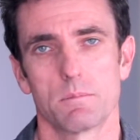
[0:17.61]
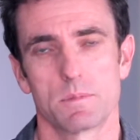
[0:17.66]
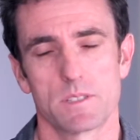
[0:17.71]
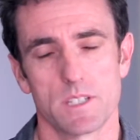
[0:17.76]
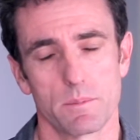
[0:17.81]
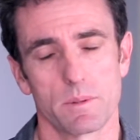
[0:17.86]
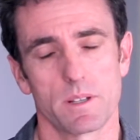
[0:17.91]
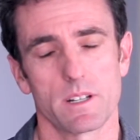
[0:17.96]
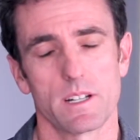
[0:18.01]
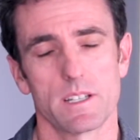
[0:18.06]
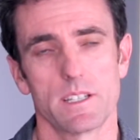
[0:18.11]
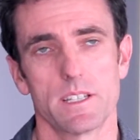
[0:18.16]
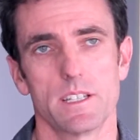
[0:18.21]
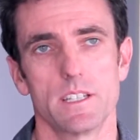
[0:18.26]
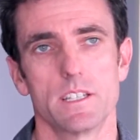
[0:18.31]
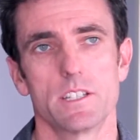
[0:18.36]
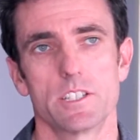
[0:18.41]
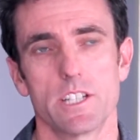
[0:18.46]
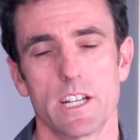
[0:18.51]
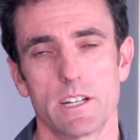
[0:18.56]

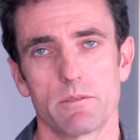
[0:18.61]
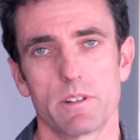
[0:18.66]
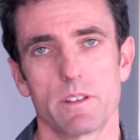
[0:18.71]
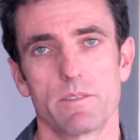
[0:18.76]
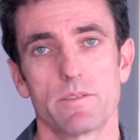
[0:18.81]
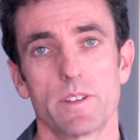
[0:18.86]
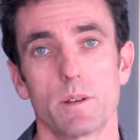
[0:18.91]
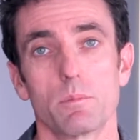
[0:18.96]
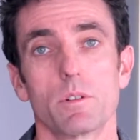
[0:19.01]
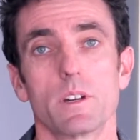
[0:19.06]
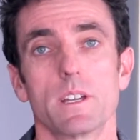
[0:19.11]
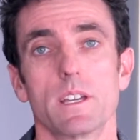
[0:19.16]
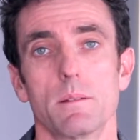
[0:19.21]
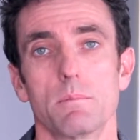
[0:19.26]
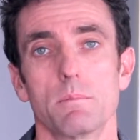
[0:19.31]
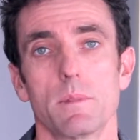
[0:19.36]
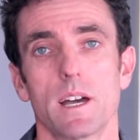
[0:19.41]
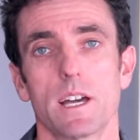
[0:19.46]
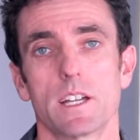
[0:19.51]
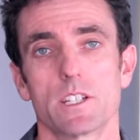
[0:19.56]
Typically January, February
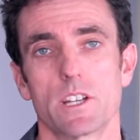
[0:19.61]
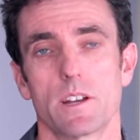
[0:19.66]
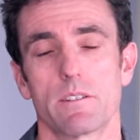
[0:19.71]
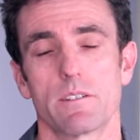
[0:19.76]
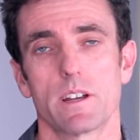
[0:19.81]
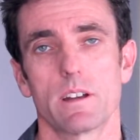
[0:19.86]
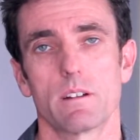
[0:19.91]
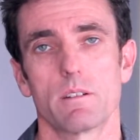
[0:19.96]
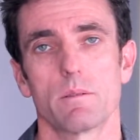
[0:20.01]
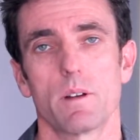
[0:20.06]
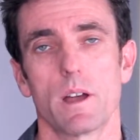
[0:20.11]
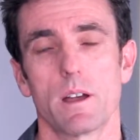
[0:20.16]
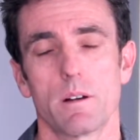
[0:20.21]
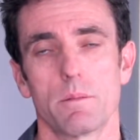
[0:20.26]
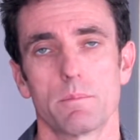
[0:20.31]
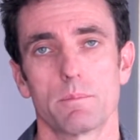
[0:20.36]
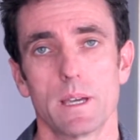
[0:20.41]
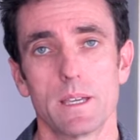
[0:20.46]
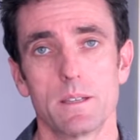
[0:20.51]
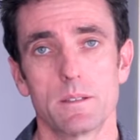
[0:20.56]
and March are
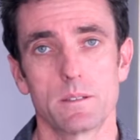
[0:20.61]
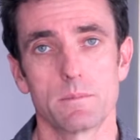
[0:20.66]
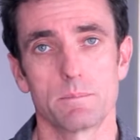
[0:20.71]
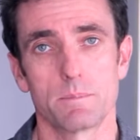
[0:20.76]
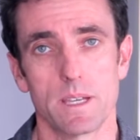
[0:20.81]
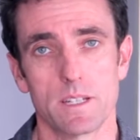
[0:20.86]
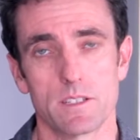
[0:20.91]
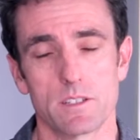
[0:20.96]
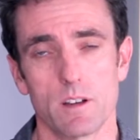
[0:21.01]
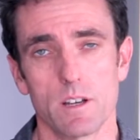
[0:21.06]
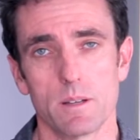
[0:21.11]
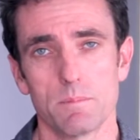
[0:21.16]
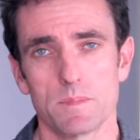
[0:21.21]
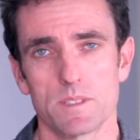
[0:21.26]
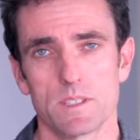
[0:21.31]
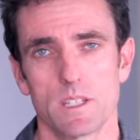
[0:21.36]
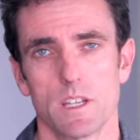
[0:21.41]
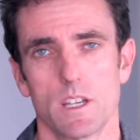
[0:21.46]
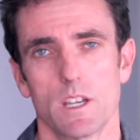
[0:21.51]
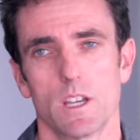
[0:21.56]
our peak
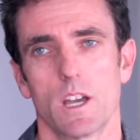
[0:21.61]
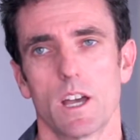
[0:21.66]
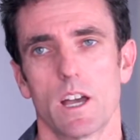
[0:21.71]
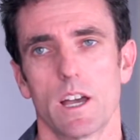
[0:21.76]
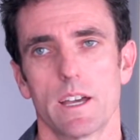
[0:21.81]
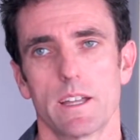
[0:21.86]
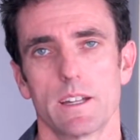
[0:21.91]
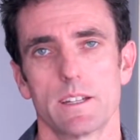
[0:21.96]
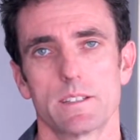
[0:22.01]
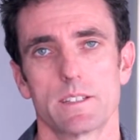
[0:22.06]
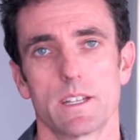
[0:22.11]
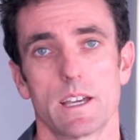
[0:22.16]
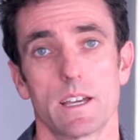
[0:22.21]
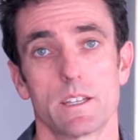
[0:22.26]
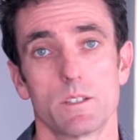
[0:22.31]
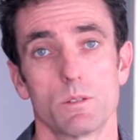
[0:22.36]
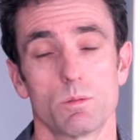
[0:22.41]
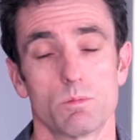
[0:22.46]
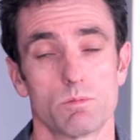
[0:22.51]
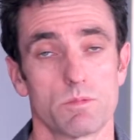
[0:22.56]
times, and
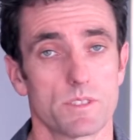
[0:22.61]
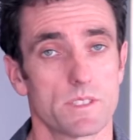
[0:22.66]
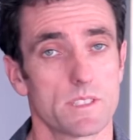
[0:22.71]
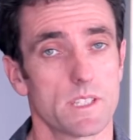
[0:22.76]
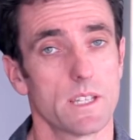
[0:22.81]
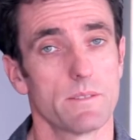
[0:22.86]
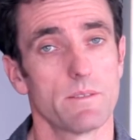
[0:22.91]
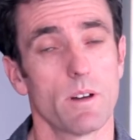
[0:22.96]
you'll receive